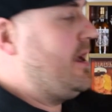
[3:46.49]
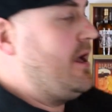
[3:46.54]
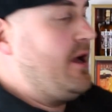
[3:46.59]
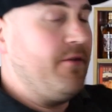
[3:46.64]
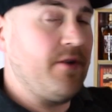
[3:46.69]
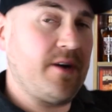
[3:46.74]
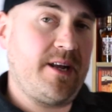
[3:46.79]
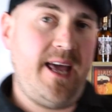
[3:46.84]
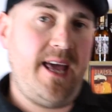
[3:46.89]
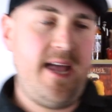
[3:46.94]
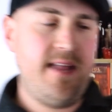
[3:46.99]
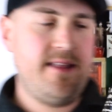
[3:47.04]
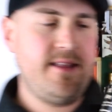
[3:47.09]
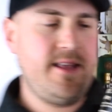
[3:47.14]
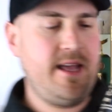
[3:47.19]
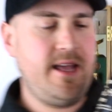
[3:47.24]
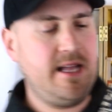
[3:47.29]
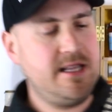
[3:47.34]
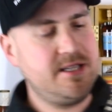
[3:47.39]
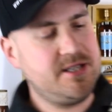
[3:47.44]

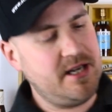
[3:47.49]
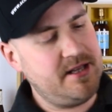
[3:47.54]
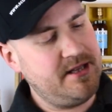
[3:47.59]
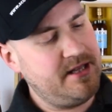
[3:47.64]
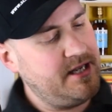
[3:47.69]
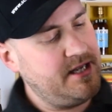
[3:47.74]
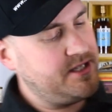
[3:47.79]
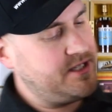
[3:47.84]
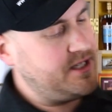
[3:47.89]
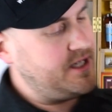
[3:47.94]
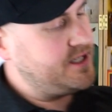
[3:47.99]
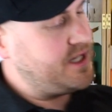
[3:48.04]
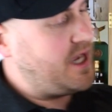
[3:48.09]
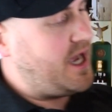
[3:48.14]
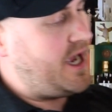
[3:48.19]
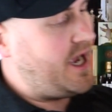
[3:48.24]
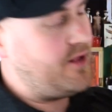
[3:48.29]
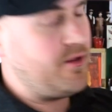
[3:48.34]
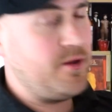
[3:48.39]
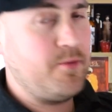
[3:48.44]
Cadenheads, and this is a
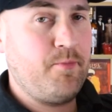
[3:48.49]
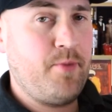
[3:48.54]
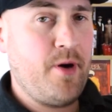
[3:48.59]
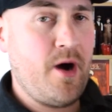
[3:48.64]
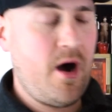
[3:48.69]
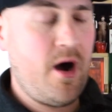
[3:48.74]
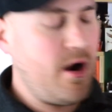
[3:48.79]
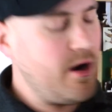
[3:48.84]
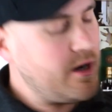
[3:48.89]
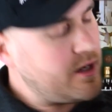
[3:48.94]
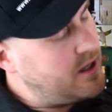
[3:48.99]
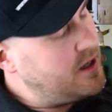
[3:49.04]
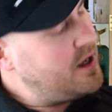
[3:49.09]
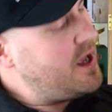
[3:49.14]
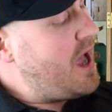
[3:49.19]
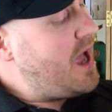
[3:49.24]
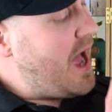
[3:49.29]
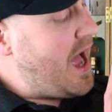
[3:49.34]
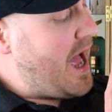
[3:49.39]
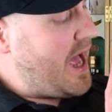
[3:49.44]
Highland Park,
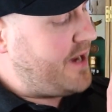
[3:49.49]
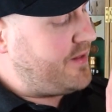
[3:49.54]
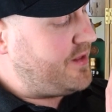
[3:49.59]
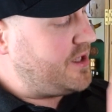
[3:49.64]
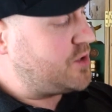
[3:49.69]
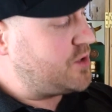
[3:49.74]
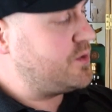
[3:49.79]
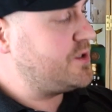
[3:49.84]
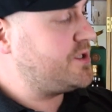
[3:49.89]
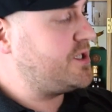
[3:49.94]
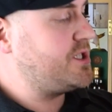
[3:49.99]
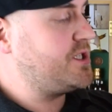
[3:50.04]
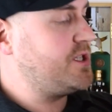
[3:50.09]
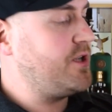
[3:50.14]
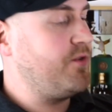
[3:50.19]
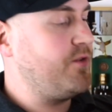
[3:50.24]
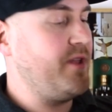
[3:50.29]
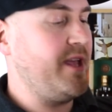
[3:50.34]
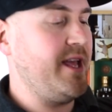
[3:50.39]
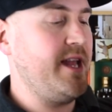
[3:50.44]
and this was
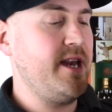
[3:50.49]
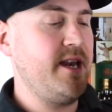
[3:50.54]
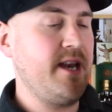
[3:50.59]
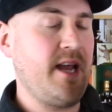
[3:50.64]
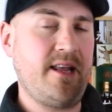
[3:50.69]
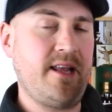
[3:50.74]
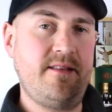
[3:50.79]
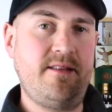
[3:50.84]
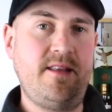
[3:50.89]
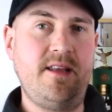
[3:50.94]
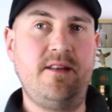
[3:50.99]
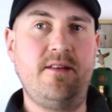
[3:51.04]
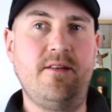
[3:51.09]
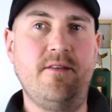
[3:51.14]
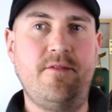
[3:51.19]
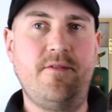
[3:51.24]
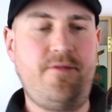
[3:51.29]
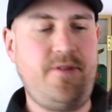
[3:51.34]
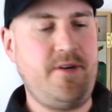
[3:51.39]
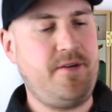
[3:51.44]
distilled in
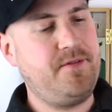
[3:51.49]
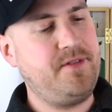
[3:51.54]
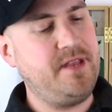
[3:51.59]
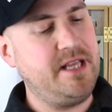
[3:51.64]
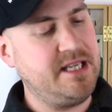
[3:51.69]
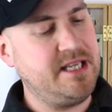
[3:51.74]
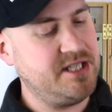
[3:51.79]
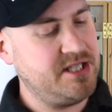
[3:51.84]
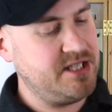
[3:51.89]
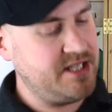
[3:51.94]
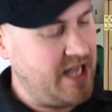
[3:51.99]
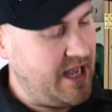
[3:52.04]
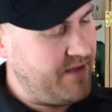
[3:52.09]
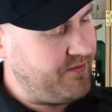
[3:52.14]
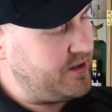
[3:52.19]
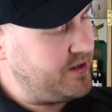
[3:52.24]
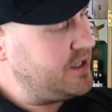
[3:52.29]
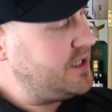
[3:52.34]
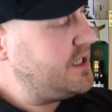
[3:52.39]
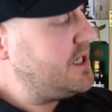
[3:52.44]

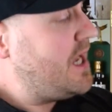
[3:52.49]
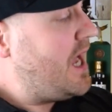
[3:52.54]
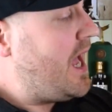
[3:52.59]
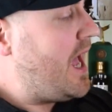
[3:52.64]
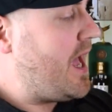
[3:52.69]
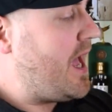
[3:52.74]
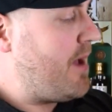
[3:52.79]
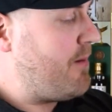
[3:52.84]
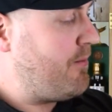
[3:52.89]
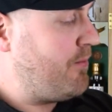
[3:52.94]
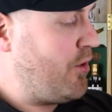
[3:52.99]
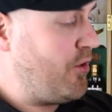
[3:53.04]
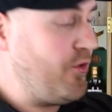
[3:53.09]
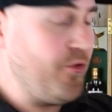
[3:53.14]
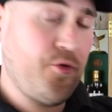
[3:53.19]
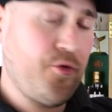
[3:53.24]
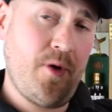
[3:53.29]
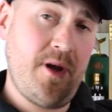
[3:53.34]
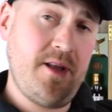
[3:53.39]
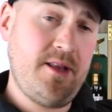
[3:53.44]
1957. Bottle
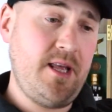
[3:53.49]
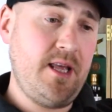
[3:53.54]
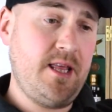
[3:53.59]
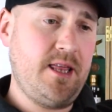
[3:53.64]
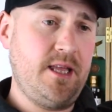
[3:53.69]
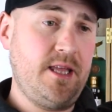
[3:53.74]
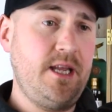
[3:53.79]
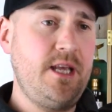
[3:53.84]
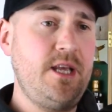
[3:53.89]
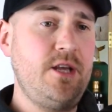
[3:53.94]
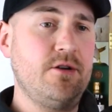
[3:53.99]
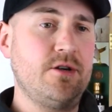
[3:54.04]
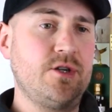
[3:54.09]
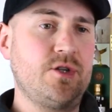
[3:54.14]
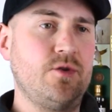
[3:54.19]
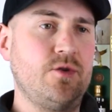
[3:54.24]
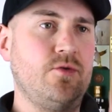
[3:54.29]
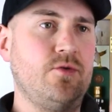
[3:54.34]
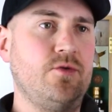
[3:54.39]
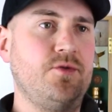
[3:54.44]
23
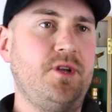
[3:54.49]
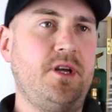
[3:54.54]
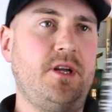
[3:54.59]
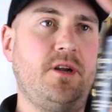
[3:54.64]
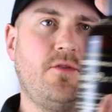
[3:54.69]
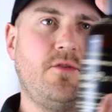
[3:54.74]
years old in a